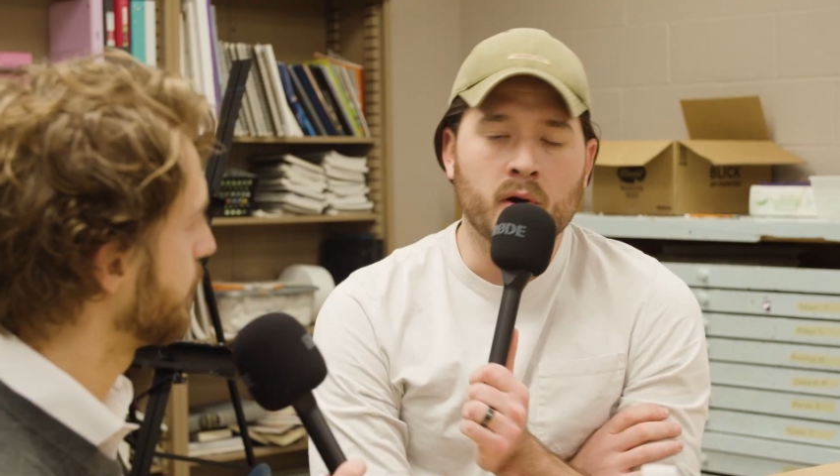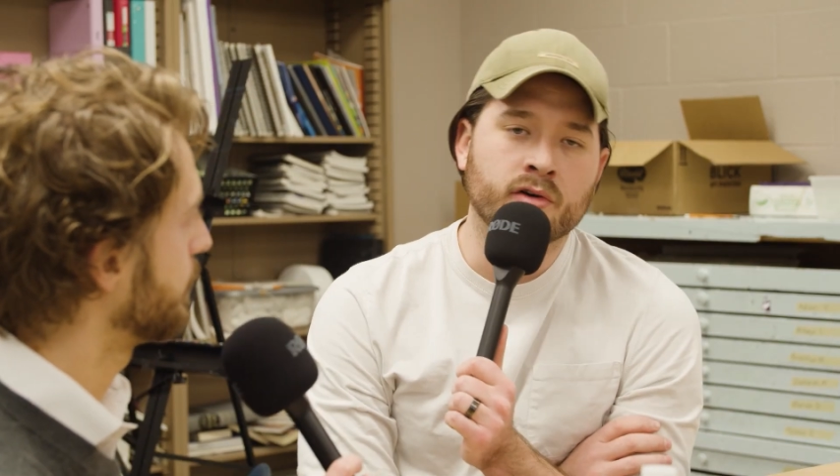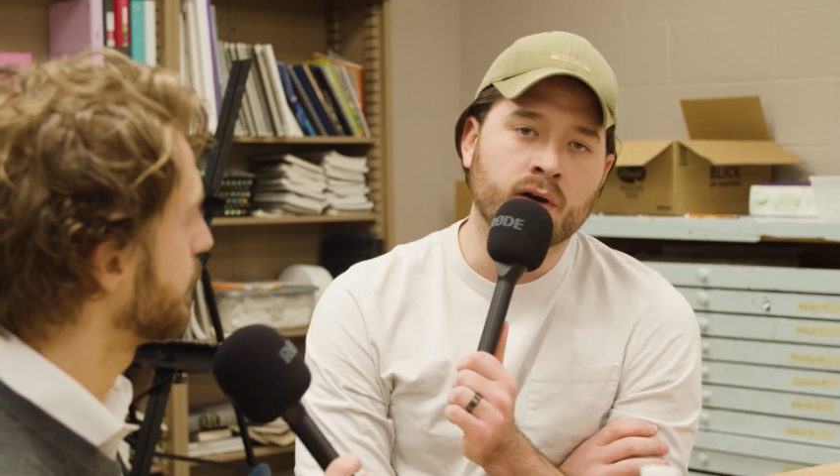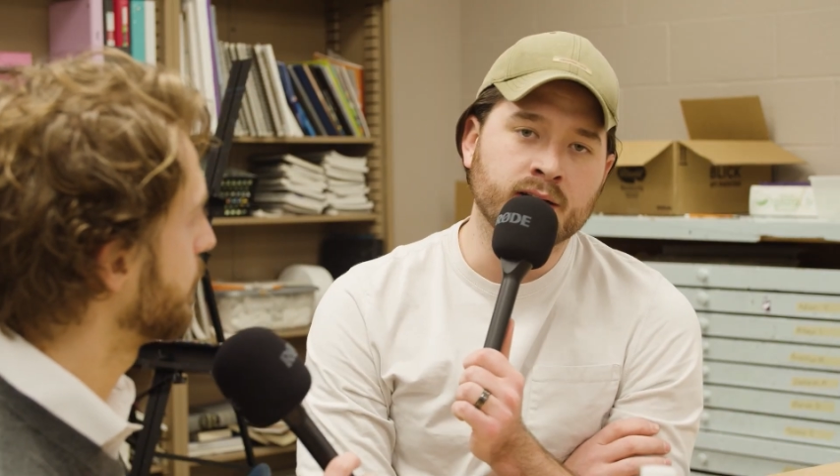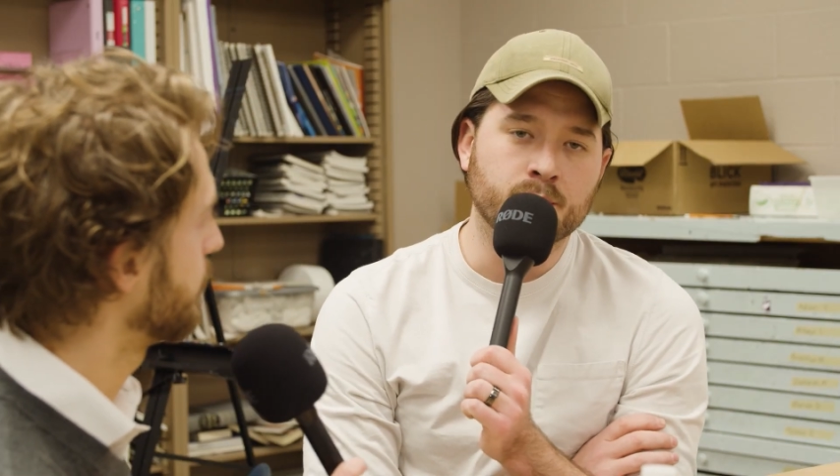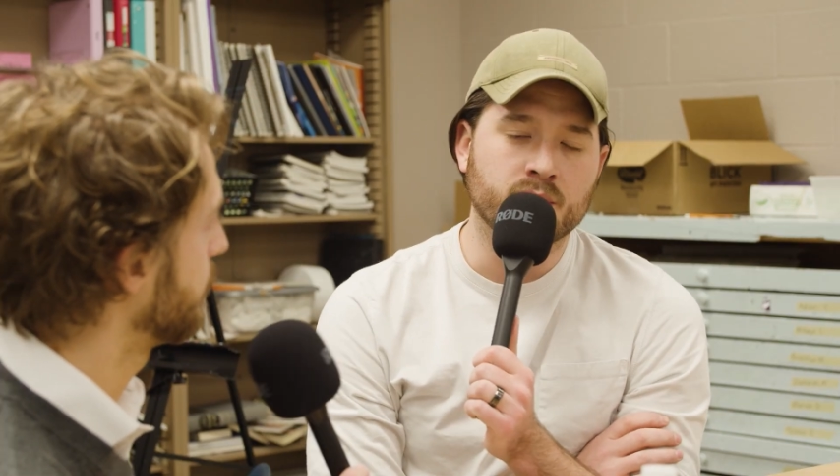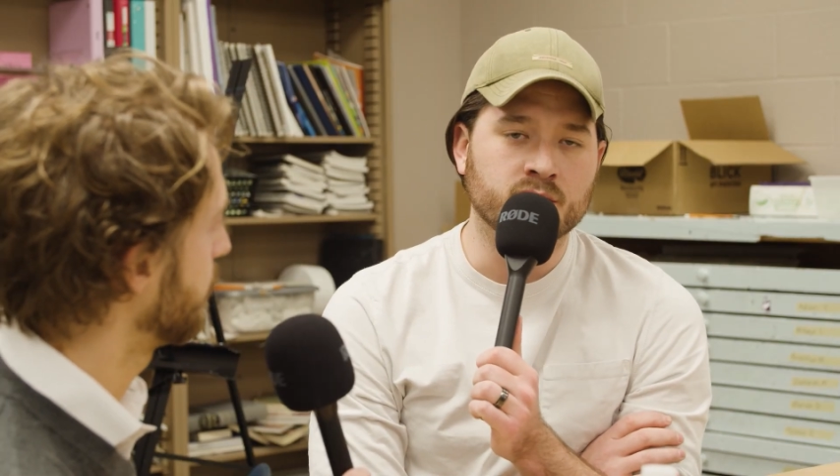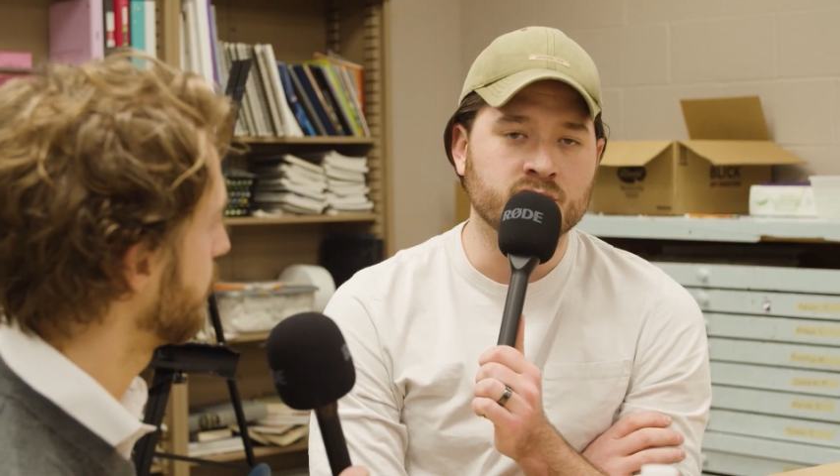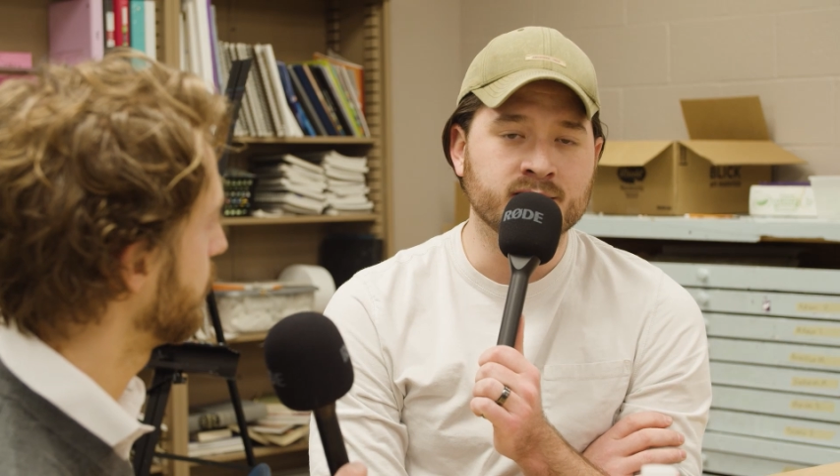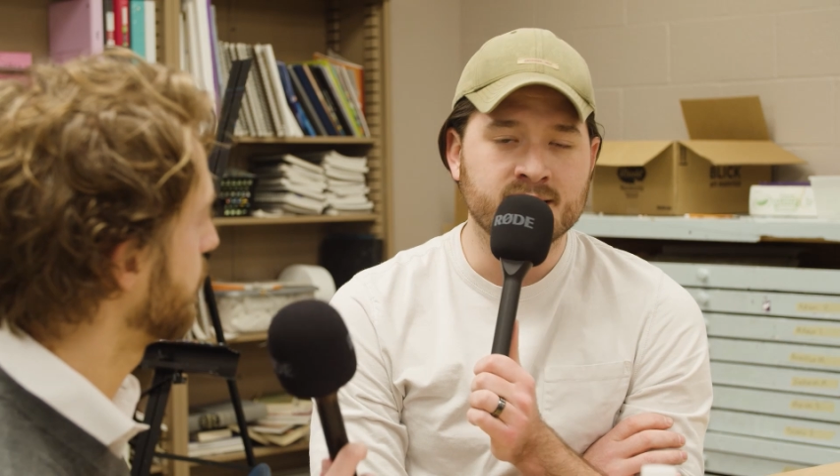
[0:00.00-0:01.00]
Mark Rodney
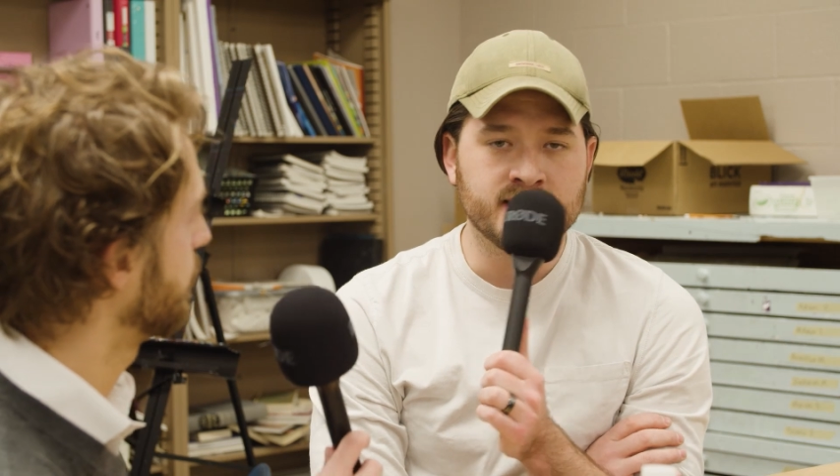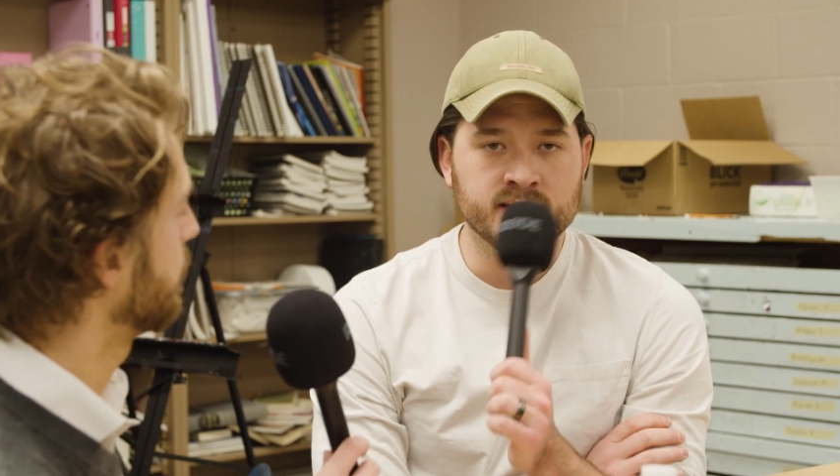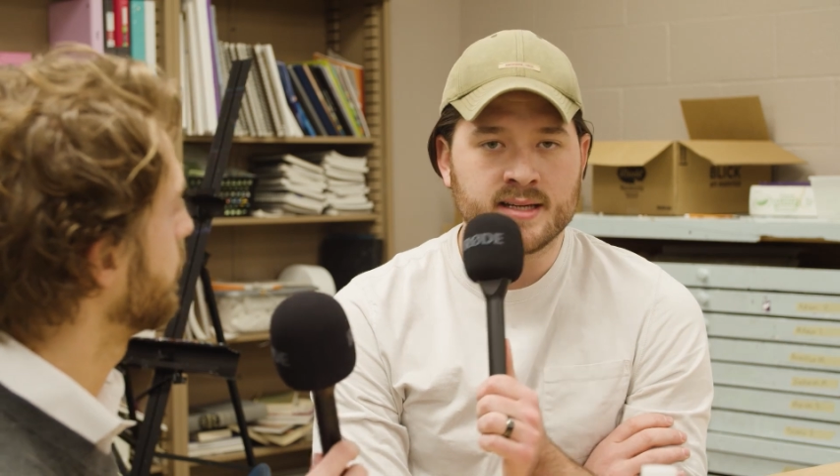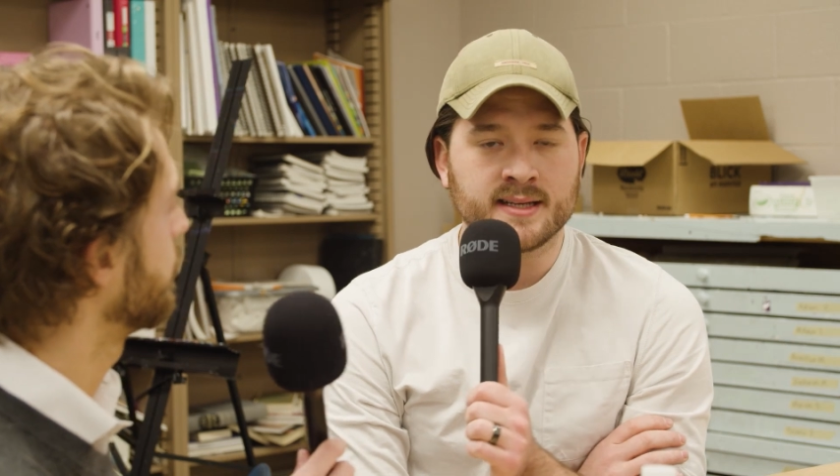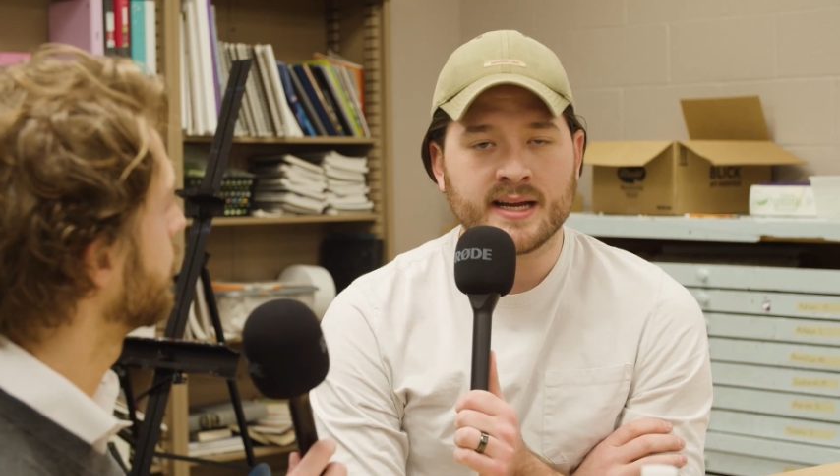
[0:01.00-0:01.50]
Productions is and